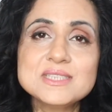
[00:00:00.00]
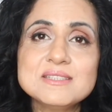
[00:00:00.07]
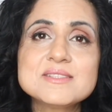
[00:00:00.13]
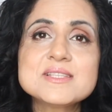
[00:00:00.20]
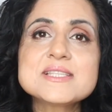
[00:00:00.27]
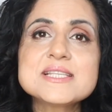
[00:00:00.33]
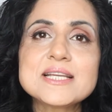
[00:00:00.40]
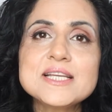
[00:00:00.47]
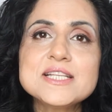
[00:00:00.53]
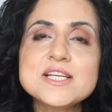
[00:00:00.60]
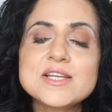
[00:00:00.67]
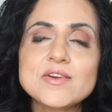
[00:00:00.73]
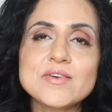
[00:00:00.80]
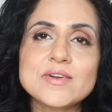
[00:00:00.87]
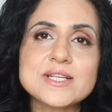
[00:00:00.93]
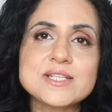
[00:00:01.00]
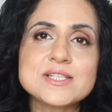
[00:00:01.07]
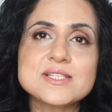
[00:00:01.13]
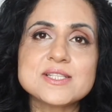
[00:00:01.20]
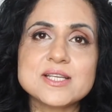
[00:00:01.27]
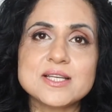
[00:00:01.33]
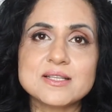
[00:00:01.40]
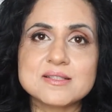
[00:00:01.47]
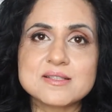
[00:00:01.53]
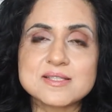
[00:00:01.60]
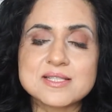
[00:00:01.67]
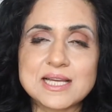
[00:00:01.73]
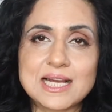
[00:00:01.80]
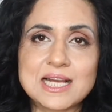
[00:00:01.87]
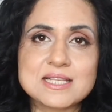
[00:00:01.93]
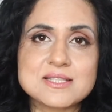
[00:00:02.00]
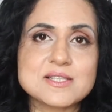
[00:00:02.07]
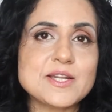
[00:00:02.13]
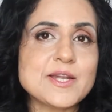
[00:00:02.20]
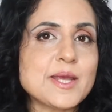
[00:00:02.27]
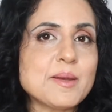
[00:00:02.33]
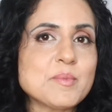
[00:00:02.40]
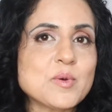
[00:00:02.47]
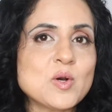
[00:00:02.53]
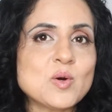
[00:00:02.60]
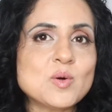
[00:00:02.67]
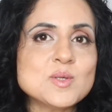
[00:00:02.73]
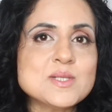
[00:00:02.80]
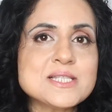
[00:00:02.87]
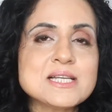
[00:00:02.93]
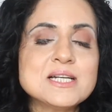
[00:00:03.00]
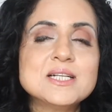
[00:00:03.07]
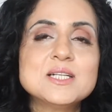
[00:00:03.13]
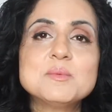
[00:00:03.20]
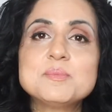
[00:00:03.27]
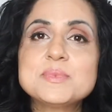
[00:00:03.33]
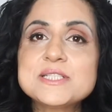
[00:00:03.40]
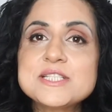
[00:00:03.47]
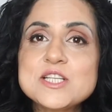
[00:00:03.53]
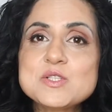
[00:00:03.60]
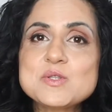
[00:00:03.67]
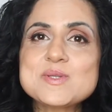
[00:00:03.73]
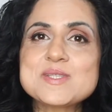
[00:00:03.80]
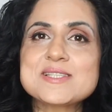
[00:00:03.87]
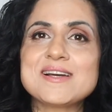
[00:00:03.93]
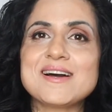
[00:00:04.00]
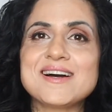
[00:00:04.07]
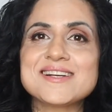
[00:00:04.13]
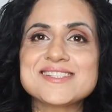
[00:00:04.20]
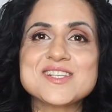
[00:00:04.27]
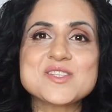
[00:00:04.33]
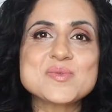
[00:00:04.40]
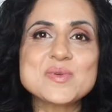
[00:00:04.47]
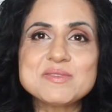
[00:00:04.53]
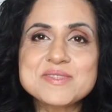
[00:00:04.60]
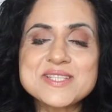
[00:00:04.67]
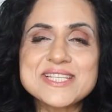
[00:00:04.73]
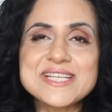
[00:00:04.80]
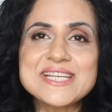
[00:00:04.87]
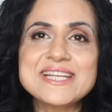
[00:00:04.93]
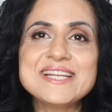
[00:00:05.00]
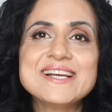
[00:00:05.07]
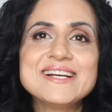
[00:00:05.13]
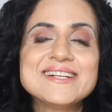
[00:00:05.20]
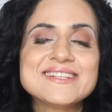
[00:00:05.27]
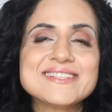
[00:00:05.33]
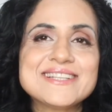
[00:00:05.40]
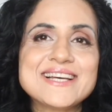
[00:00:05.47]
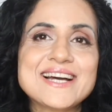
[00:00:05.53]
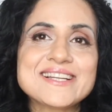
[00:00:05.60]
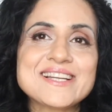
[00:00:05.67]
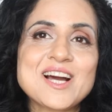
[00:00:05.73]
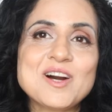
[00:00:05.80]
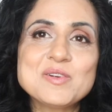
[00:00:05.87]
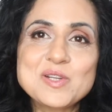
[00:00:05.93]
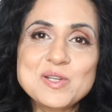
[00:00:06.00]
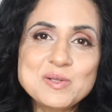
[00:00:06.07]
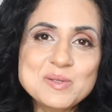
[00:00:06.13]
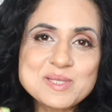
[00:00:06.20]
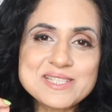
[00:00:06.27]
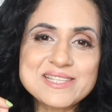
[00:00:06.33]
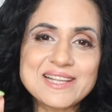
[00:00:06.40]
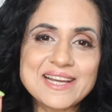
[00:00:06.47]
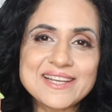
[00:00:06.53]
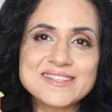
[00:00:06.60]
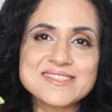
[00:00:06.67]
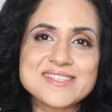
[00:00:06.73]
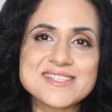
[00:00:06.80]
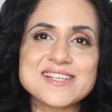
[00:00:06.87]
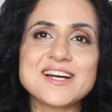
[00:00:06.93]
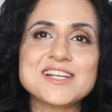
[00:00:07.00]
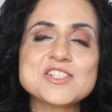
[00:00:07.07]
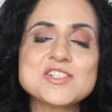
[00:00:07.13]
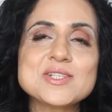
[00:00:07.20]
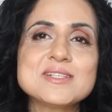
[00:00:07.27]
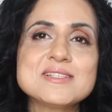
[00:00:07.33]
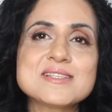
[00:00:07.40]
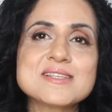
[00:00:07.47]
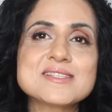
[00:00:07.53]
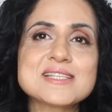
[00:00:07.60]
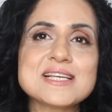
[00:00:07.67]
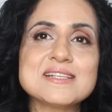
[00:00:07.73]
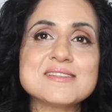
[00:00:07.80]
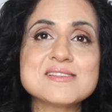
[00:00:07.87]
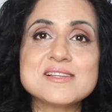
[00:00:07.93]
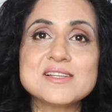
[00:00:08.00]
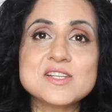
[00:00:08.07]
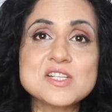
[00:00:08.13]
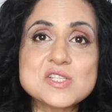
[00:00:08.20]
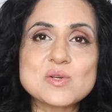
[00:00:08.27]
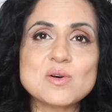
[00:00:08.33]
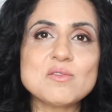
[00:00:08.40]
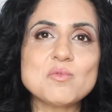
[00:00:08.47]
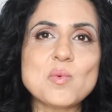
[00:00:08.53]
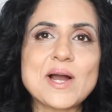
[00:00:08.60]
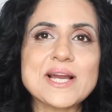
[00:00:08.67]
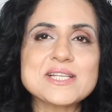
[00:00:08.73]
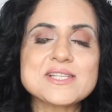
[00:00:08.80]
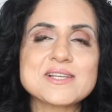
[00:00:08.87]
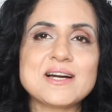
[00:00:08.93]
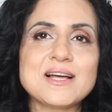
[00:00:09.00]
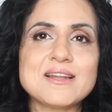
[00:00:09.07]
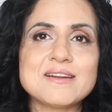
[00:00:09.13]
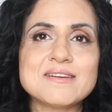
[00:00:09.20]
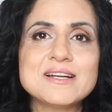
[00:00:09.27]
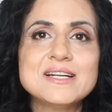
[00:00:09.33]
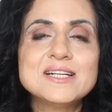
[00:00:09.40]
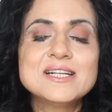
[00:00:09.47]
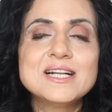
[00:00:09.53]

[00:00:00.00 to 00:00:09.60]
The second ingredient is, as the name goes, potato starch. As we have seen that how it looks like a starchy consistency and it's all white color.